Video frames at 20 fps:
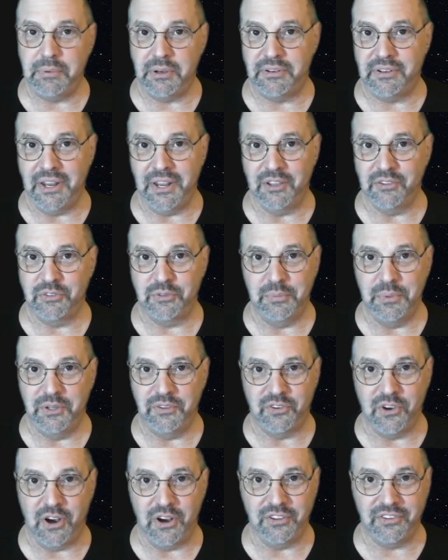to Tales from the
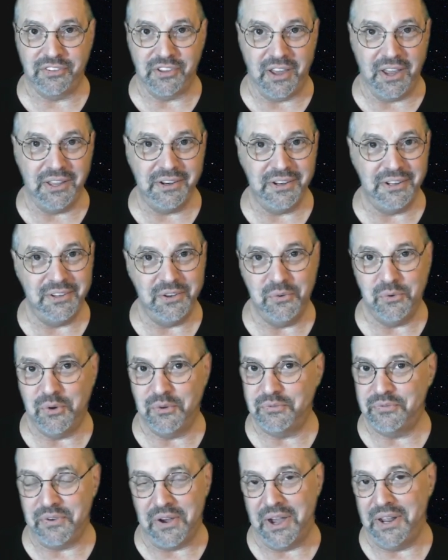Jar Side and you will
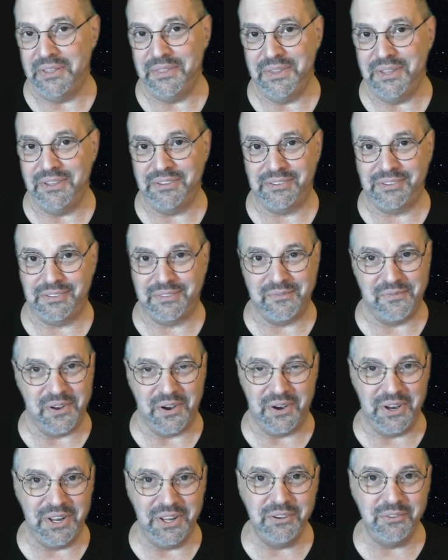find this
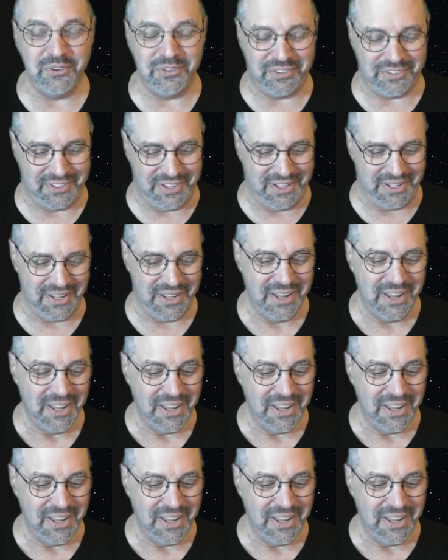very interesting.